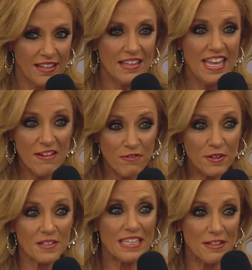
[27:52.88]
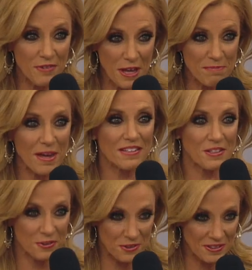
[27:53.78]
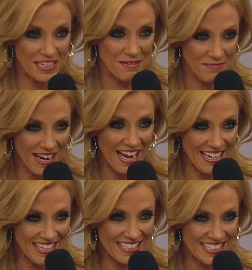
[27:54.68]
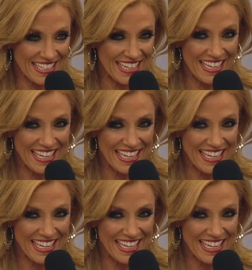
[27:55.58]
Never give up on your dream, right?